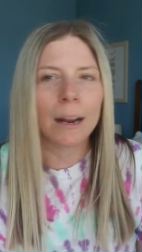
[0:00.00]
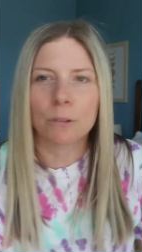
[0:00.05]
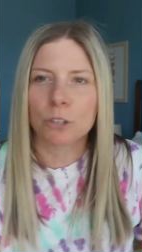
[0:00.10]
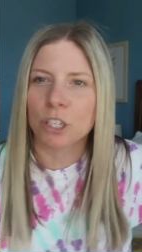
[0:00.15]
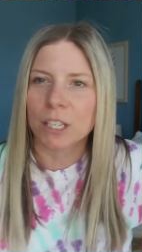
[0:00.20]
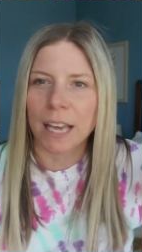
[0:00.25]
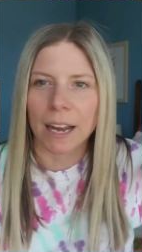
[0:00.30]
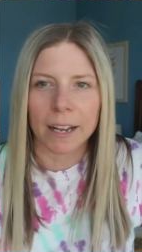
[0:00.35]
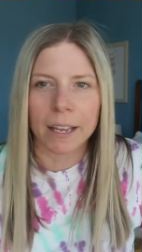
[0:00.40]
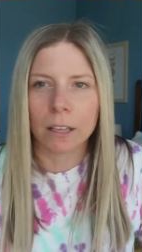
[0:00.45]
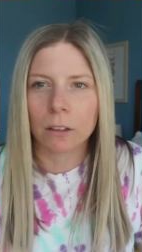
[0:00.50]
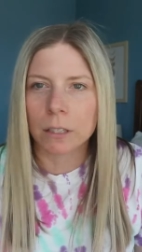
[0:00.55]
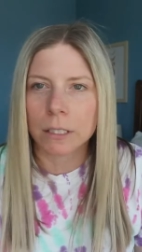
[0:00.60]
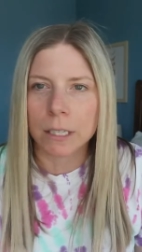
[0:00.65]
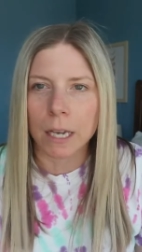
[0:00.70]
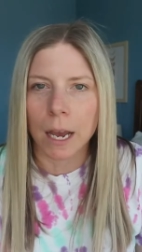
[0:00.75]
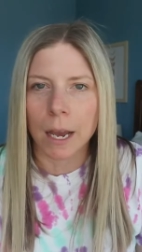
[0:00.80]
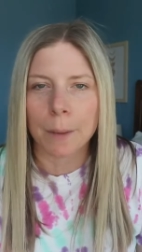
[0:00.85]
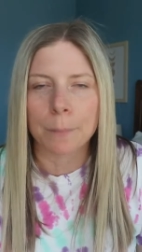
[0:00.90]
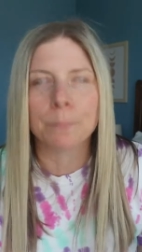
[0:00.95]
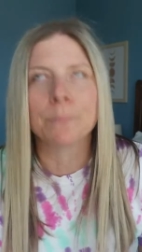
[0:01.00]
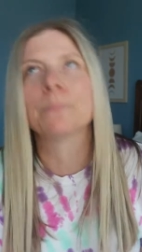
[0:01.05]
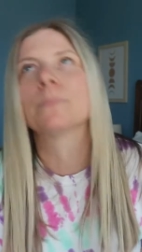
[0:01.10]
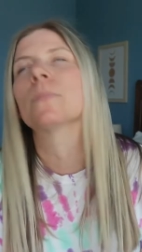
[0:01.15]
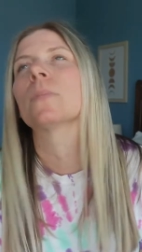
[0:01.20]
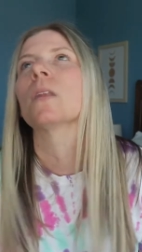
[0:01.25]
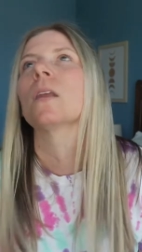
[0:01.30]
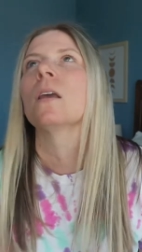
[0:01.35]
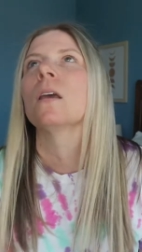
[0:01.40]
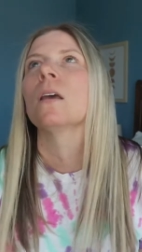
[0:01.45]
and I was just kind of killing time.
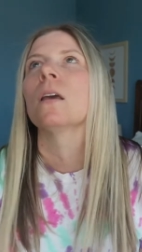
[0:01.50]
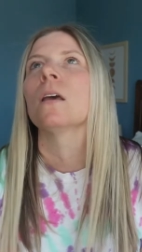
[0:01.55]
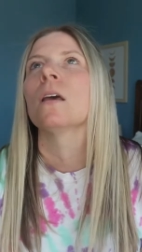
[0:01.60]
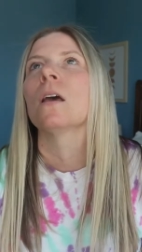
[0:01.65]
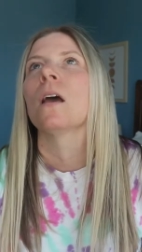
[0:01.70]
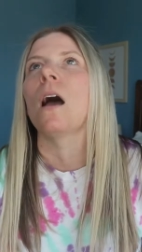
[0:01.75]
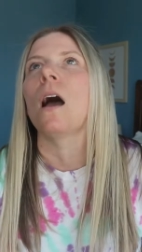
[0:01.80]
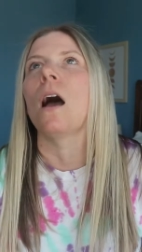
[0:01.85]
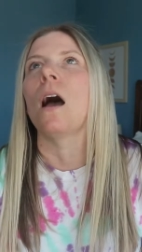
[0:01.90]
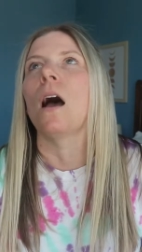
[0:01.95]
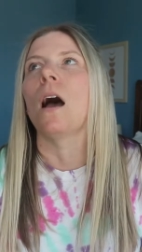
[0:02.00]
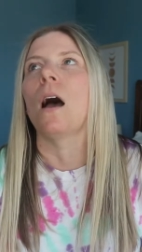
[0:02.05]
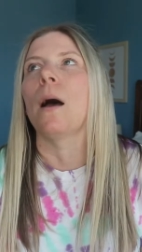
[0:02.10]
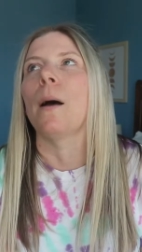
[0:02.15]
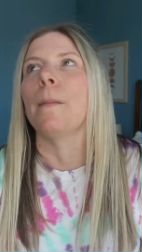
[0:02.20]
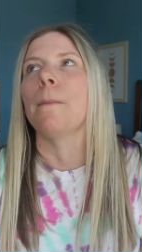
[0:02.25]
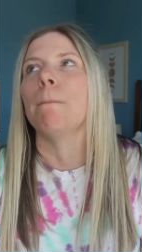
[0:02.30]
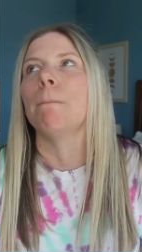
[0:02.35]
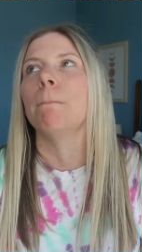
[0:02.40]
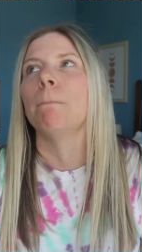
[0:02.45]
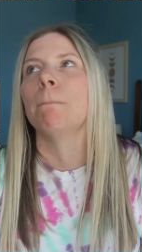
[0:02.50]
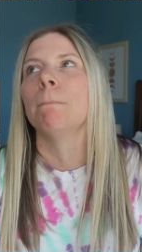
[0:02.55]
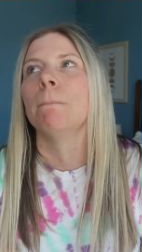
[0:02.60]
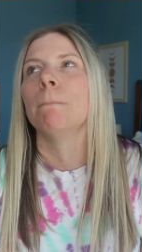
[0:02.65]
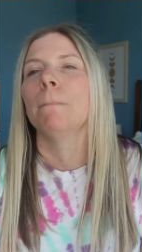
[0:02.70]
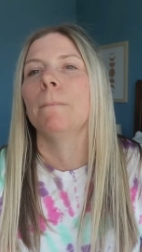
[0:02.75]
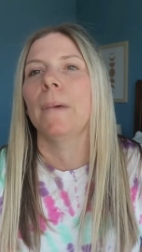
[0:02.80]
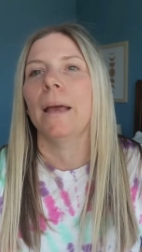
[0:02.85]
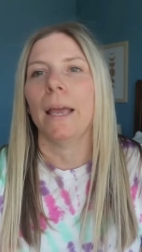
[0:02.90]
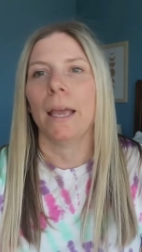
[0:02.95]
Um,
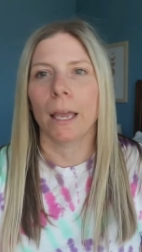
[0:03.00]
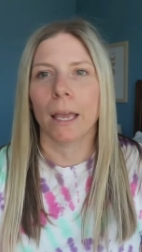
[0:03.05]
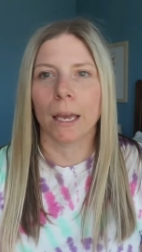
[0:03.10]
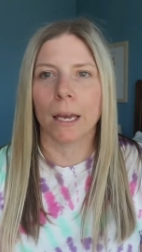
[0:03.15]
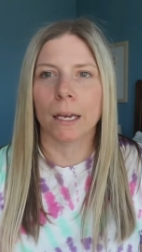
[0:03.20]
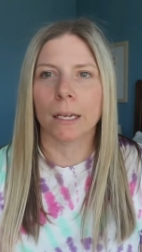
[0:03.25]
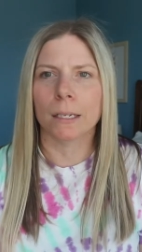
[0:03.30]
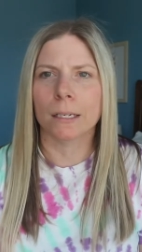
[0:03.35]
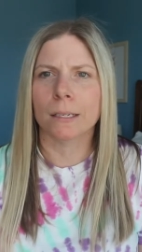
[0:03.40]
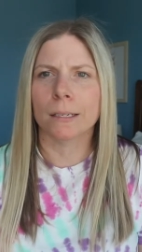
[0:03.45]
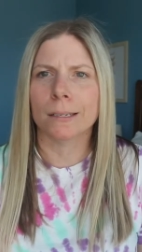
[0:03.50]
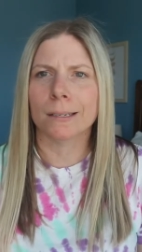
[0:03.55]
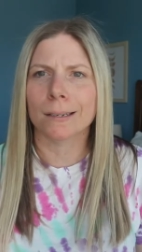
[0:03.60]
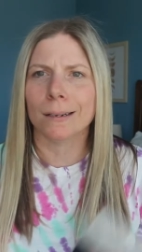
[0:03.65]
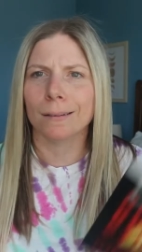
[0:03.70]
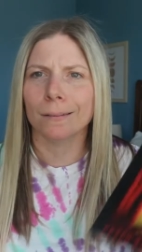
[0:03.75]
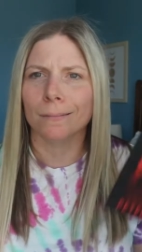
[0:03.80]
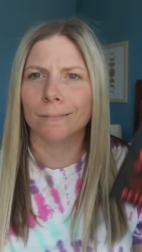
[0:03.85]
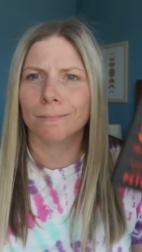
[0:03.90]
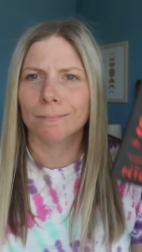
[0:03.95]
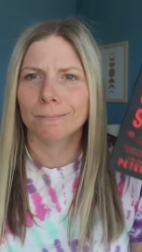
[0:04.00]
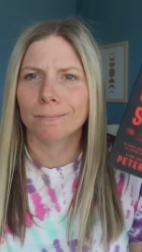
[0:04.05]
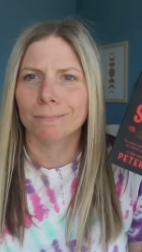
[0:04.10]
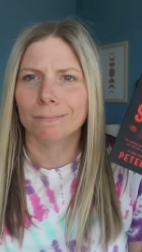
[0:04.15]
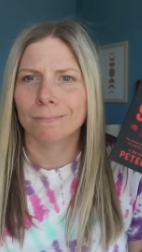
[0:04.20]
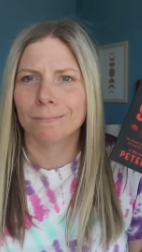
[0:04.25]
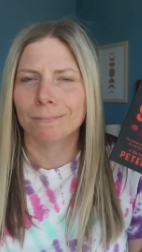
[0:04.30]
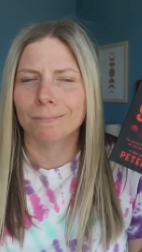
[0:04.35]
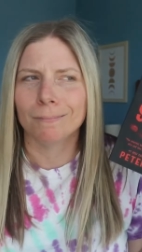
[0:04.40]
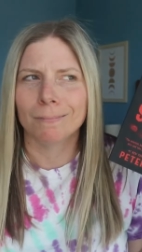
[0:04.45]
and
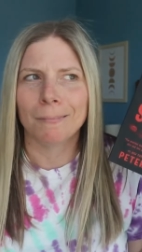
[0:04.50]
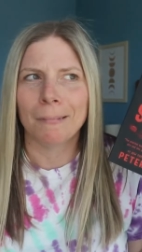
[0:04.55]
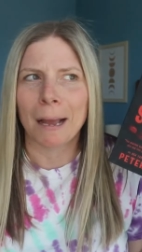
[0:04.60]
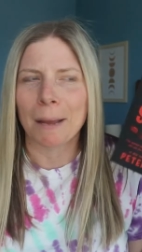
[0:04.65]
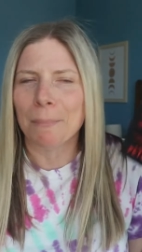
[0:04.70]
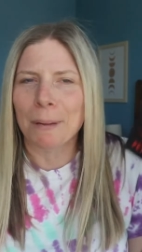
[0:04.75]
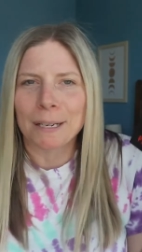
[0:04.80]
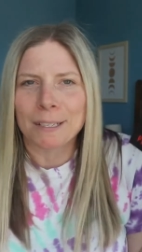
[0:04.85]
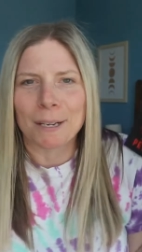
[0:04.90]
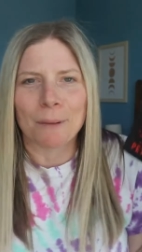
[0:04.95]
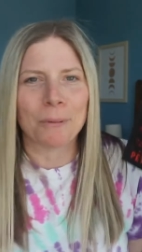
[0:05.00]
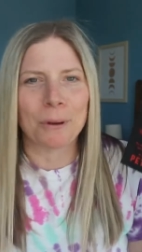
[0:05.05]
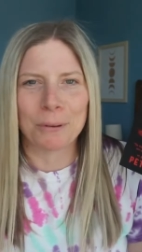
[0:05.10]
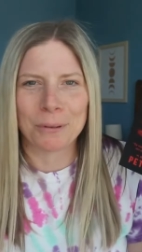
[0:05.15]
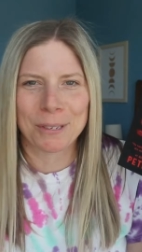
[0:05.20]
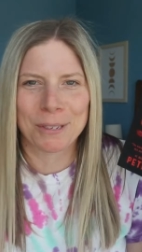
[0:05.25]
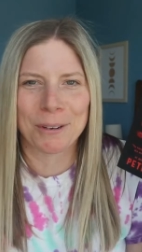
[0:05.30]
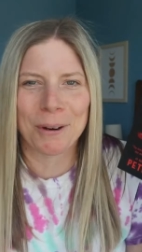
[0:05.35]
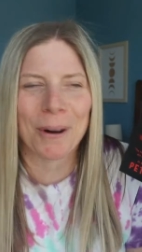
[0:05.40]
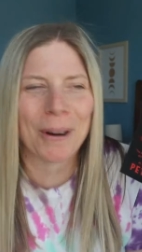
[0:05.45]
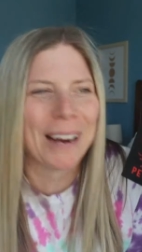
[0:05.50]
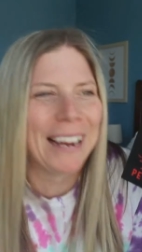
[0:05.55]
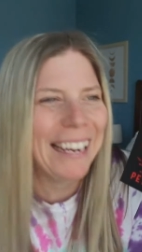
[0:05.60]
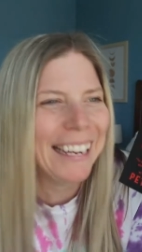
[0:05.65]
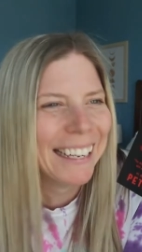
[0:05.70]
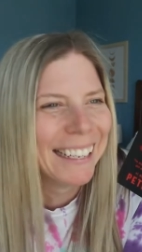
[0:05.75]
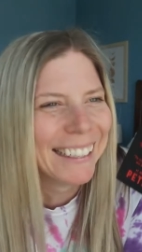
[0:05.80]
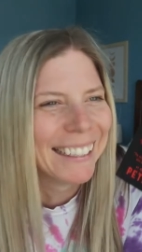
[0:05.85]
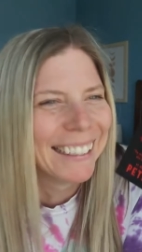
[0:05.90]
I picked up Ghost Story